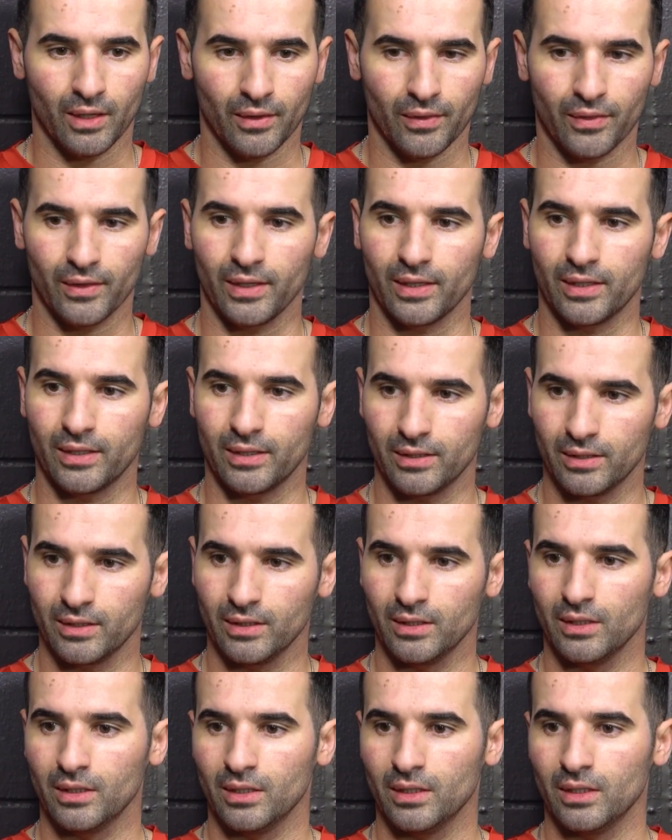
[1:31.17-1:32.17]
think
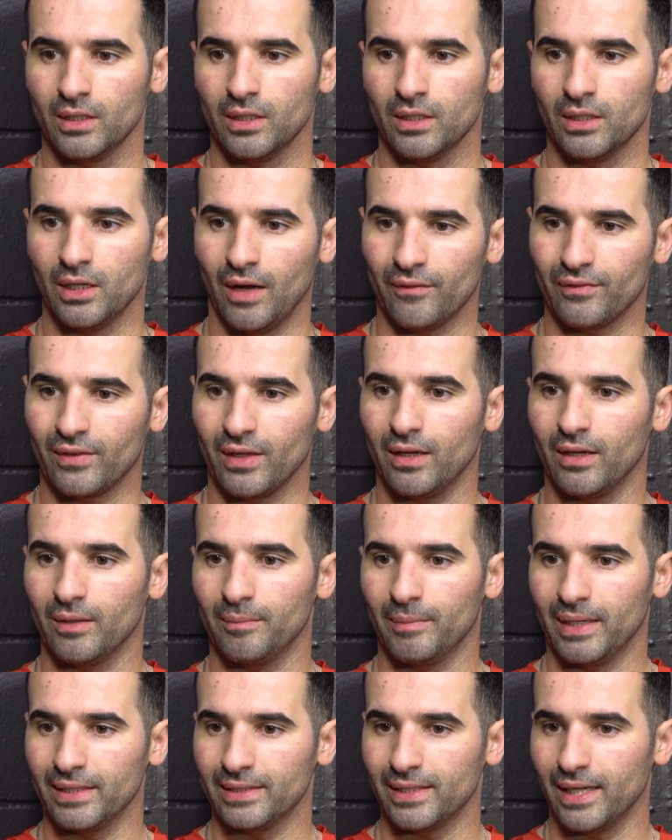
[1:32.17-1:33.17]
you know, I have
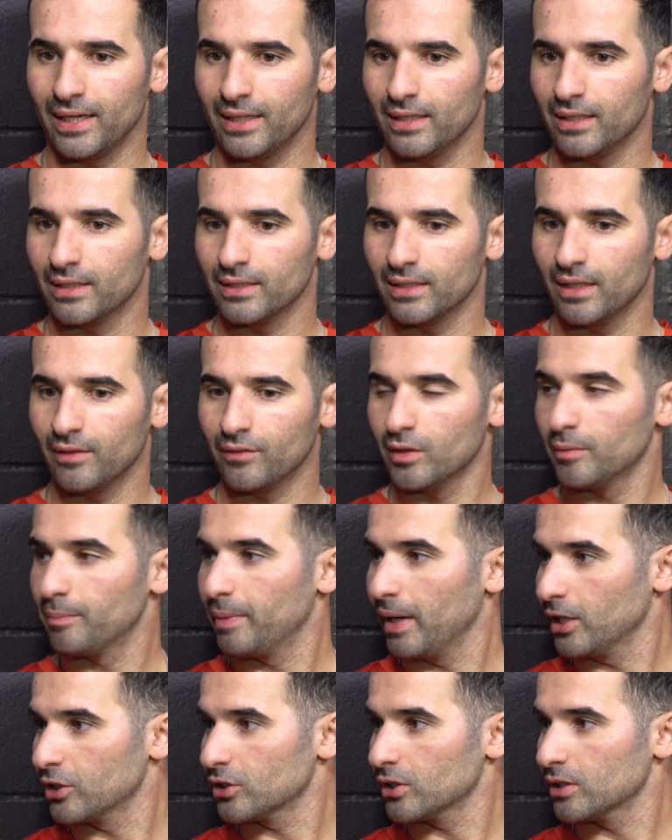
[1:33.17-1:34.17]
to maintain a level of
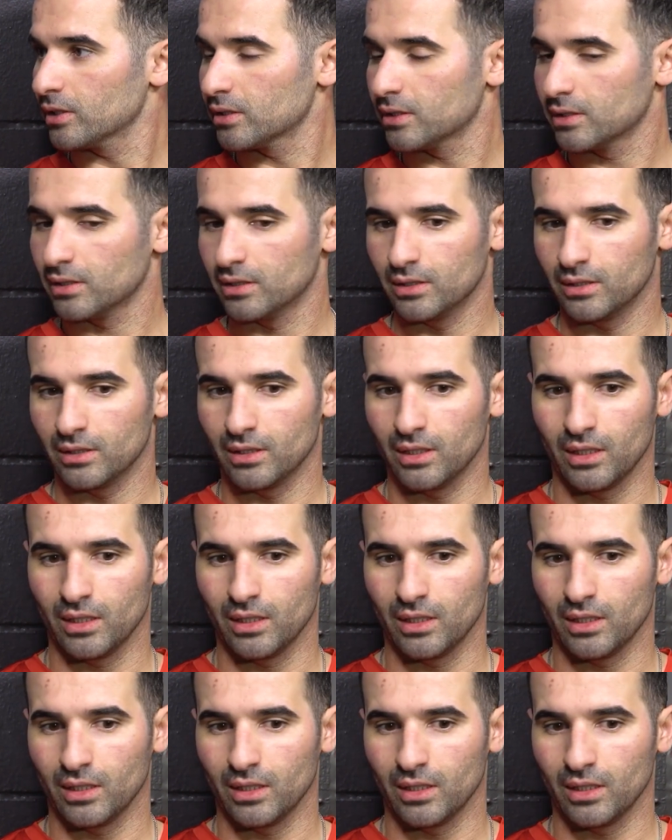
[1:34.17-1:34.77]
patience and,